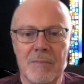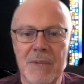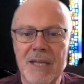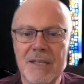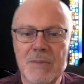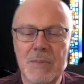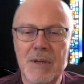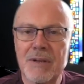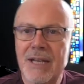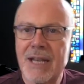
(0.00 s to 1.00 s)

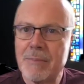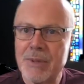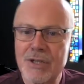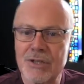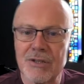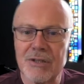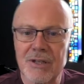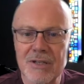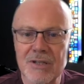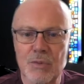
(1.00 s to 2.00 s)
Mean-spirited ambition
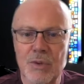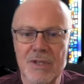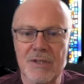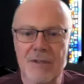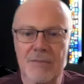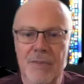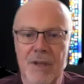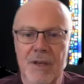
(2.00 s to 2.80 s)
isn't wisdom.